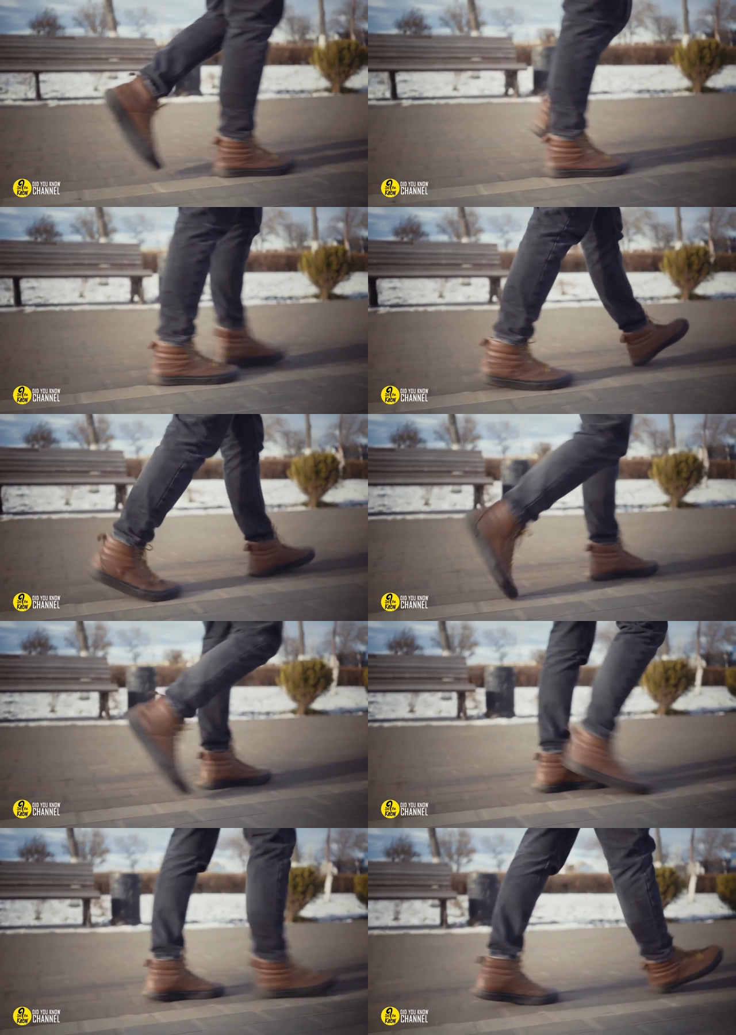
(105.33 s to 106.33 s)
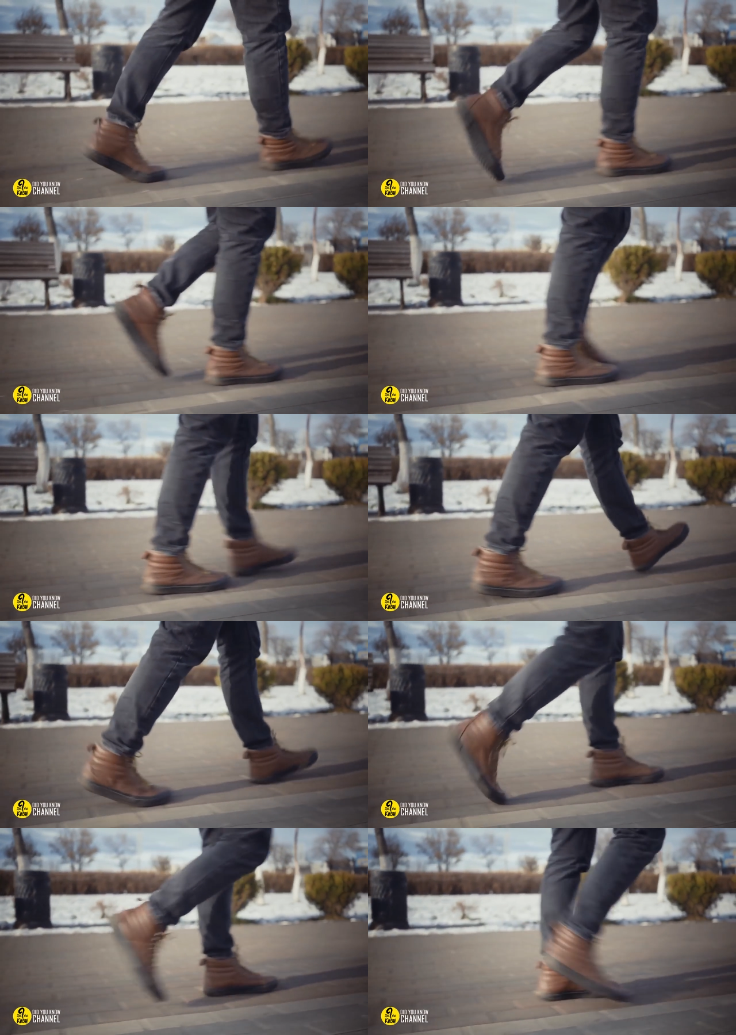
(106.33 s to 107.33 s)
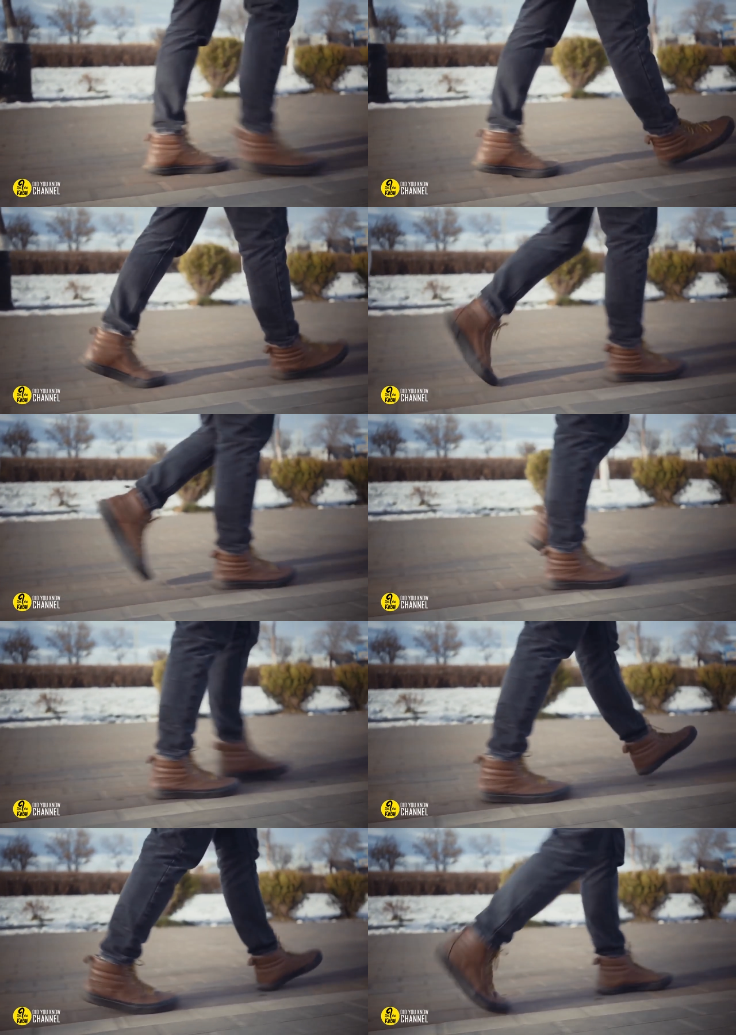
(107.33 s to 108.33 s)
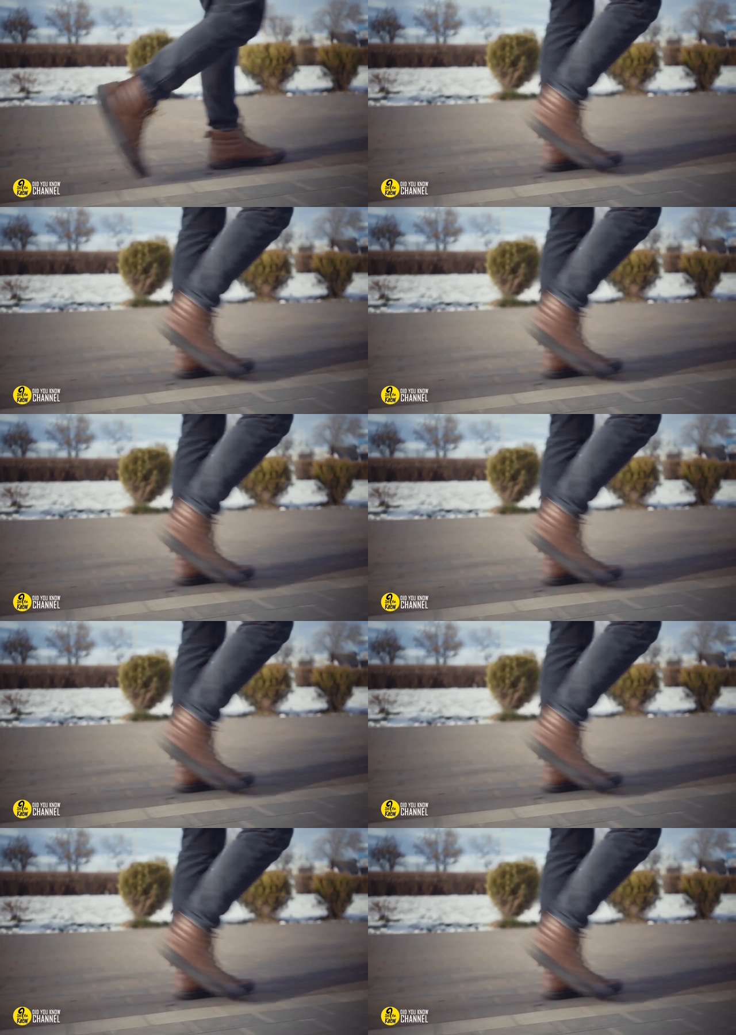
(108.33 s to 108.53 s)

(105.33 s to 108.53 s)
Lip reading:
Nobody's mouth can be seen.